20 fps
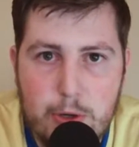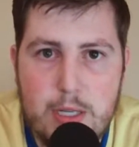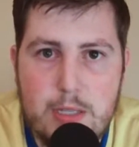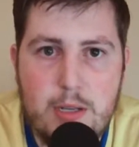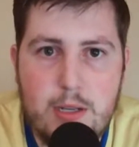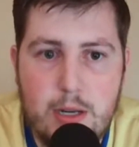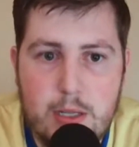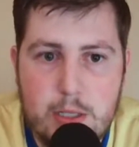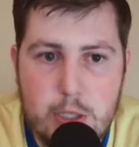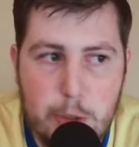
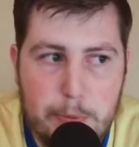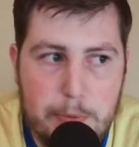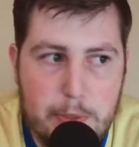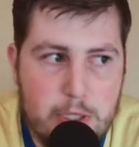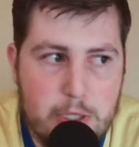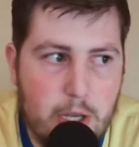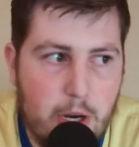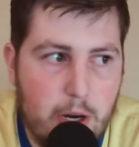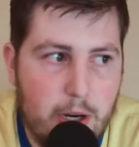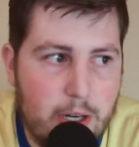He's not a
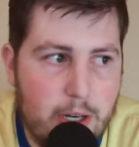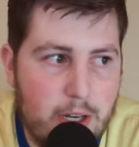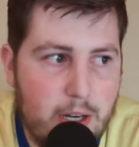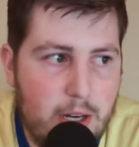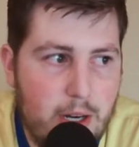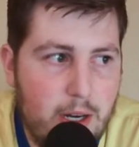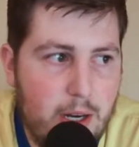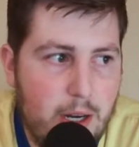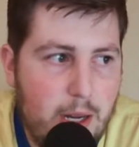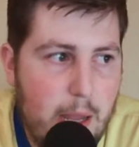superstar.
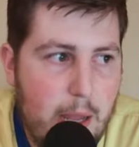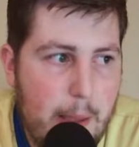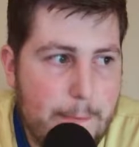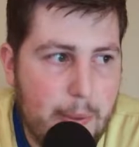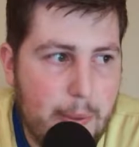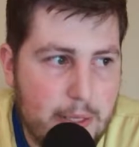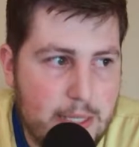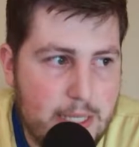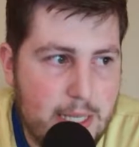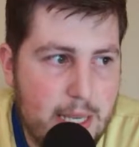
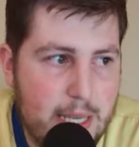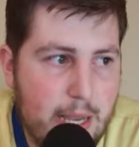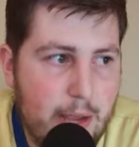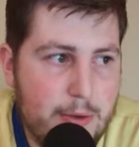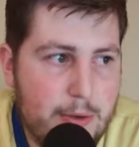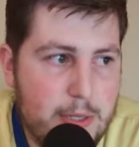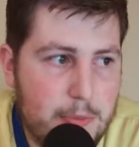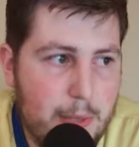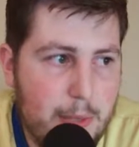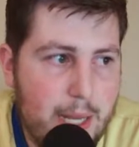But seeing how
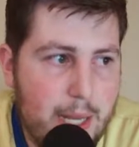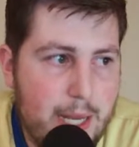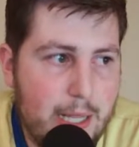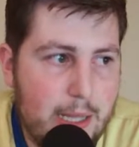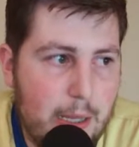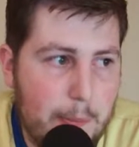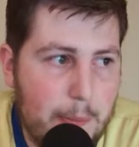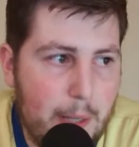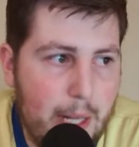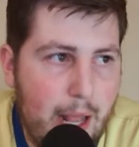he's playing
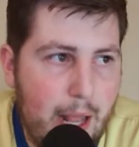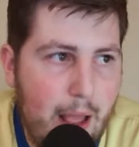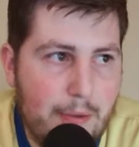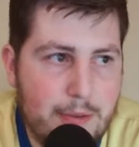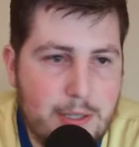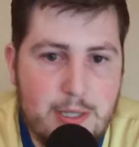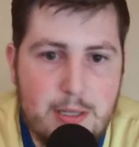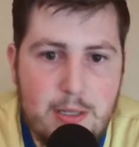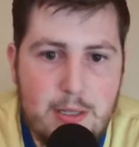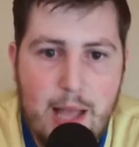in the
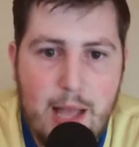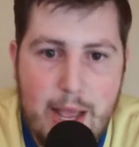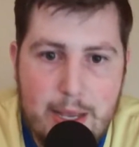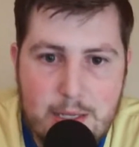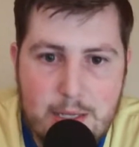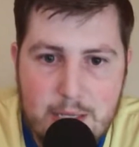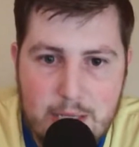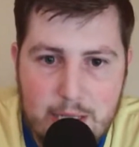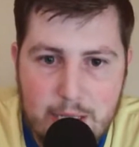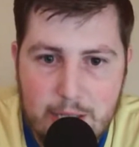playoffs
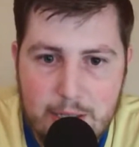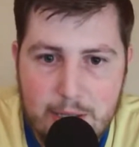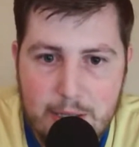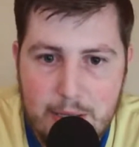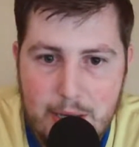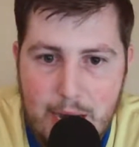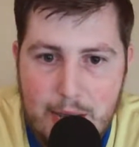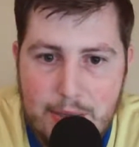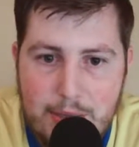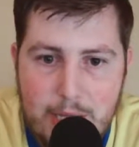last
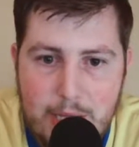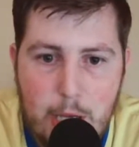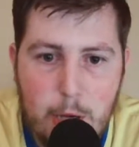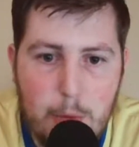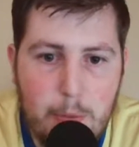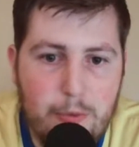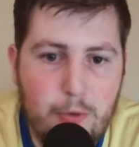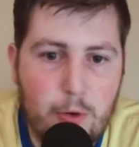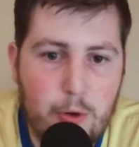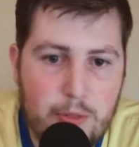year and the year
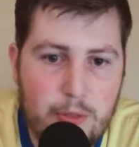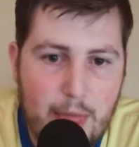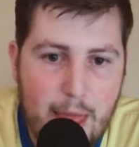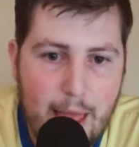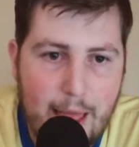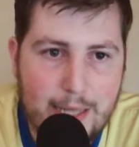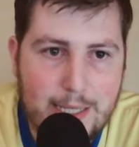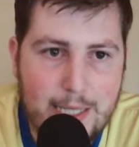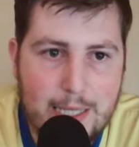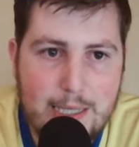before
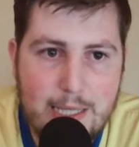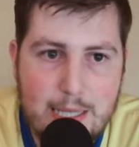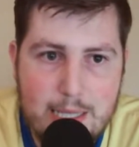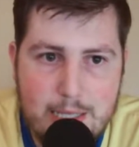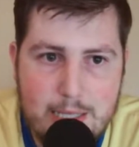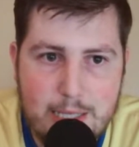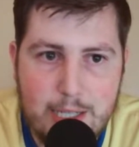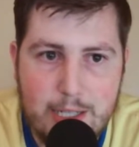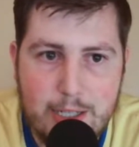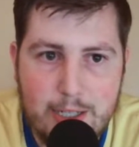that and
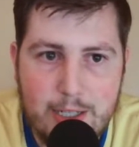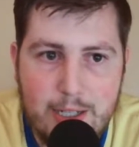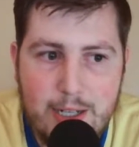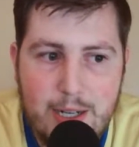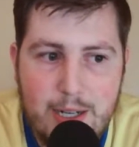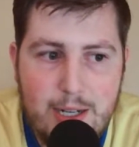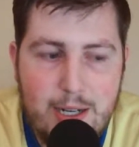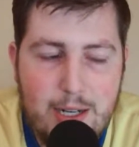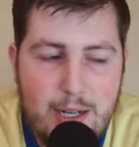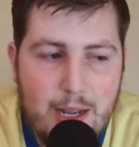this year,
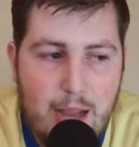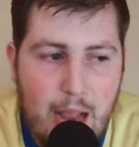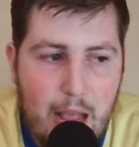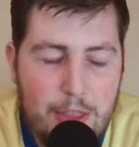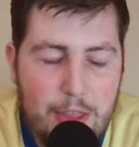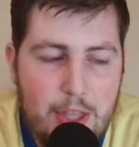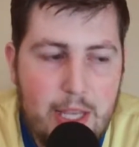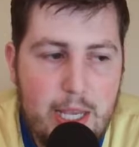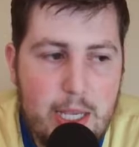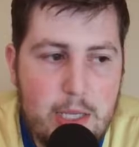I
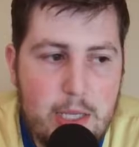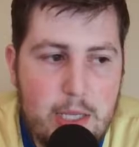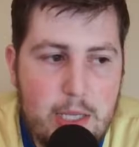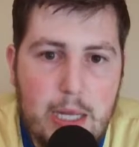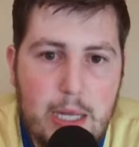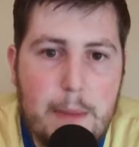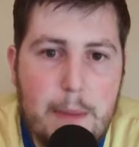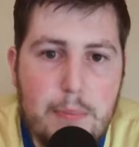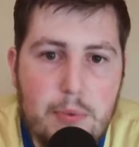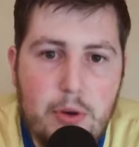think he's
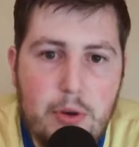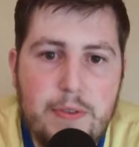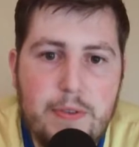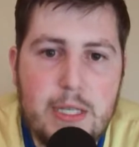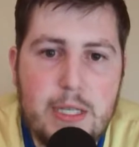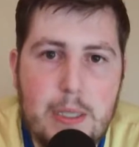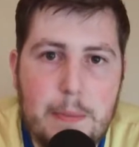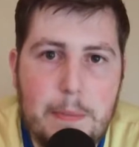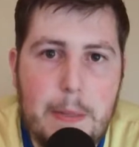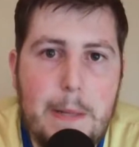really
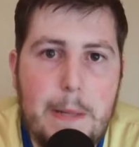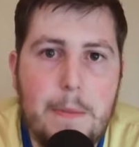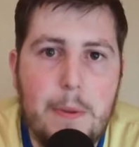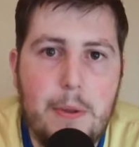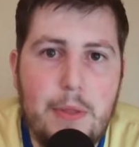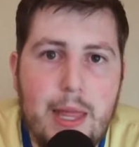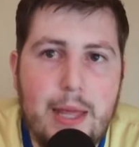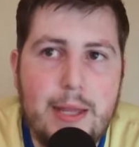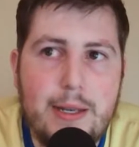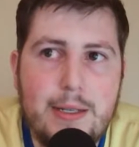proving to people
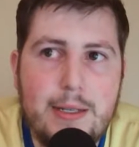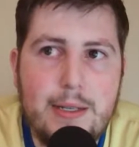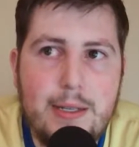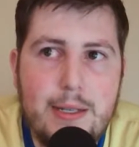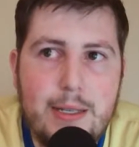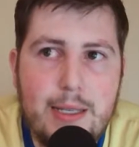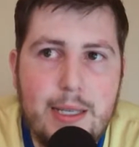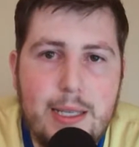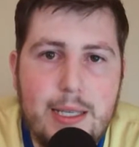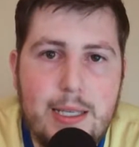that
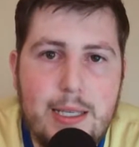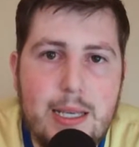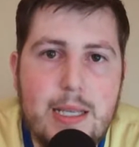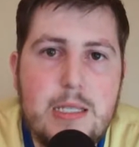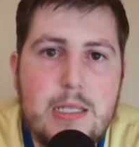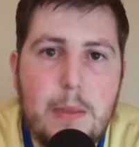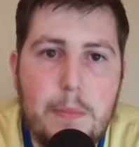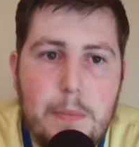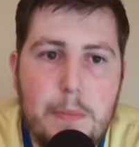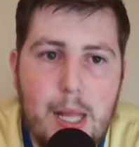he
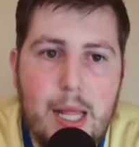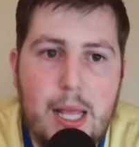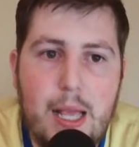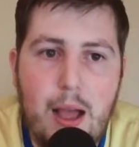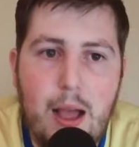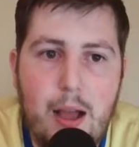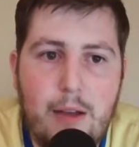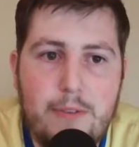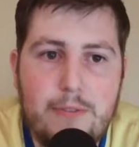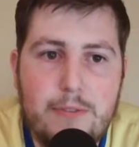is a
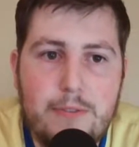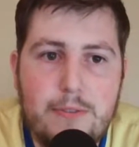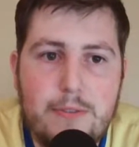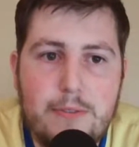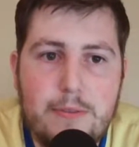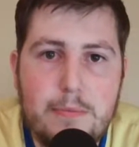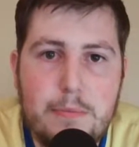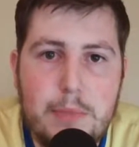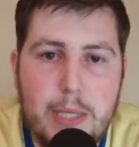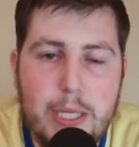playoff
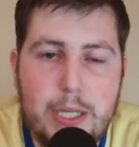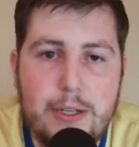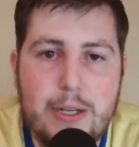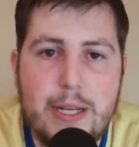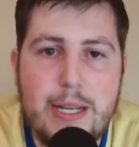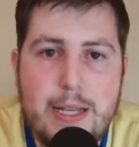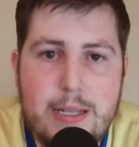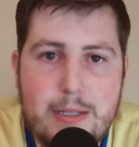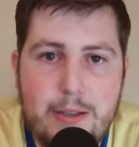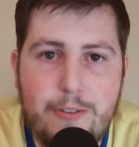player.
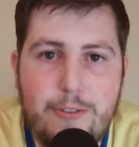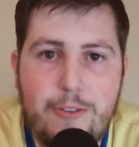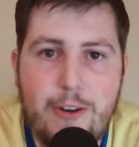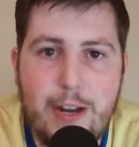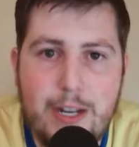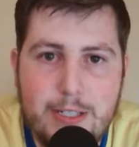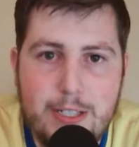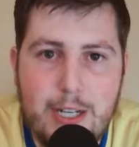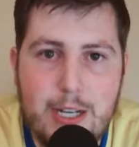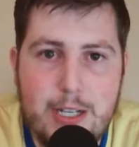He is a
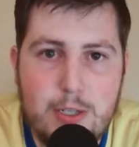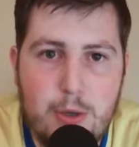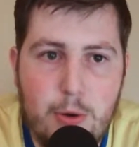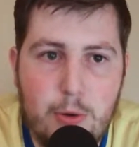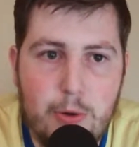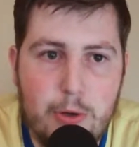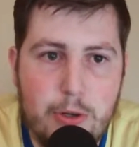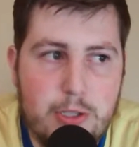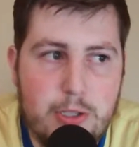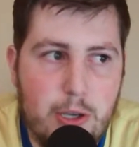franchise
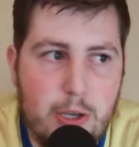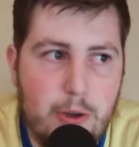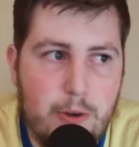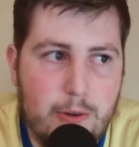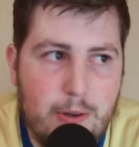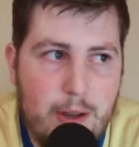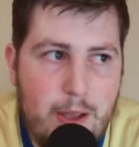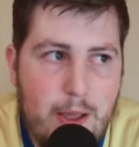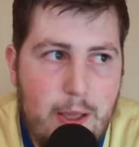cornerstone.